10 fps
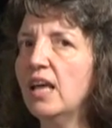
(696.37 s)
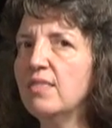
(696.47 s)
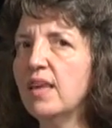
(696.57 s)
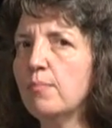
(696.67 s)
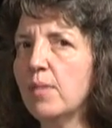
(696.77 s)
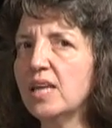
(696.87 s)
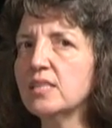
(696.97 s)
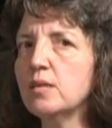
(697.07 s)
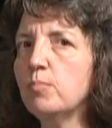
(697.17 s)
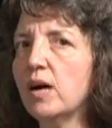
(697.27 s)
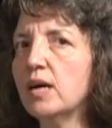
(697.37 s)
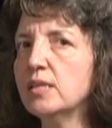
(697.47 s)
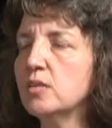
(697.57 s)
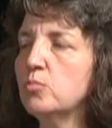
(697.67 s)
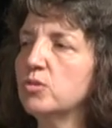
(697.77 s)
that makes it
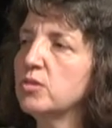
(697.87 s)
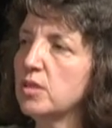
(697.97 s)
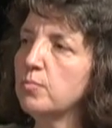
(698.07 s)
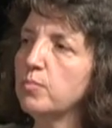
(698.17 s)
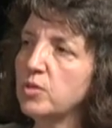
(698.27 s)
possible to